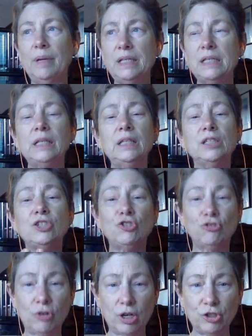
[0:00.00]
basically the
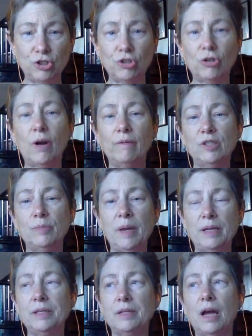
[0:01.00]
structure of
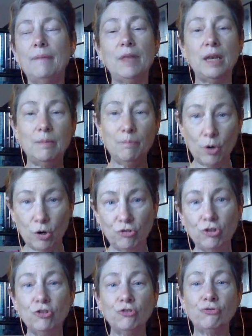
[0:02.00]
space-time that
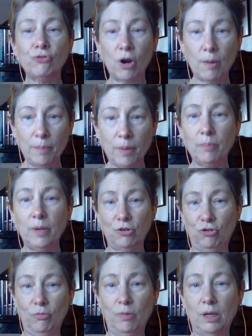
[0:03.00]
emerges from
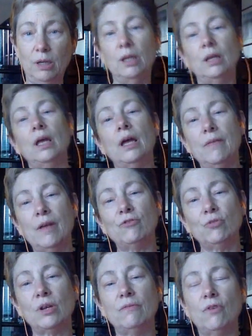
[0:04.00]
measurement, and
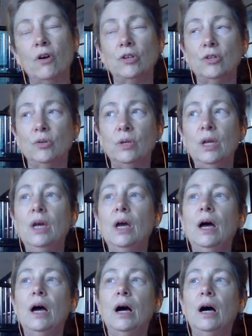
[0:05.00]
that's what I've argued.
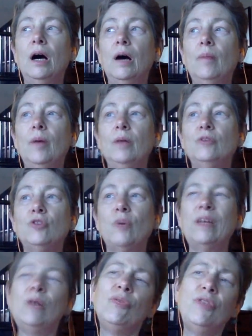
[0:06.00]
So
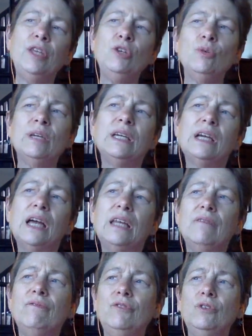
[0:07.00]
I don't think you can
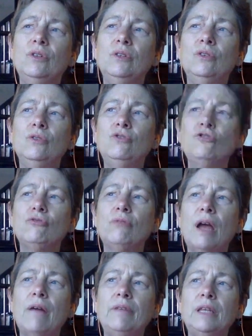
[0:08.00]
kind of use
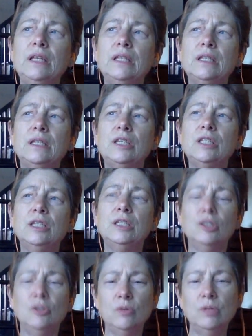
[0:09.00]
gravity to
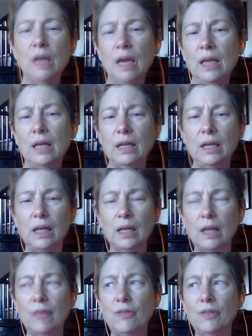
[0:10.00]
do that,
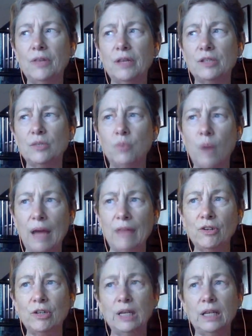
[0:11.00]
and I think that's why
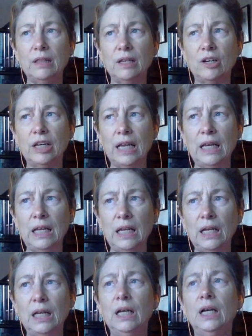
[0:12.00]
they're
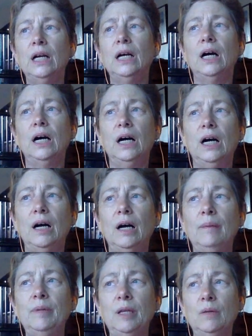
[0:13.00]
getting.
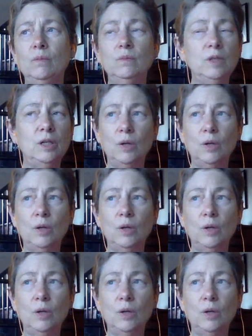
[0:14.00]
I mean,